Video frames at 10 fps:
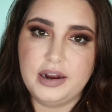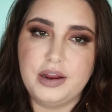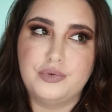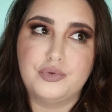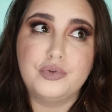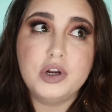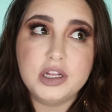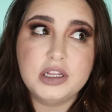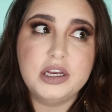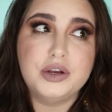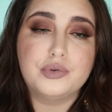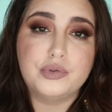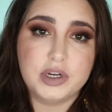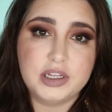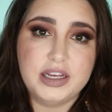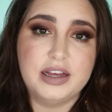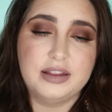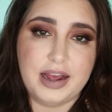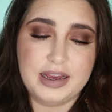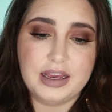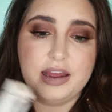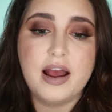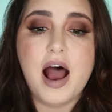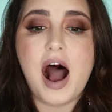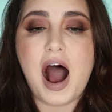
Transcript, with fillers: and I really, really like it.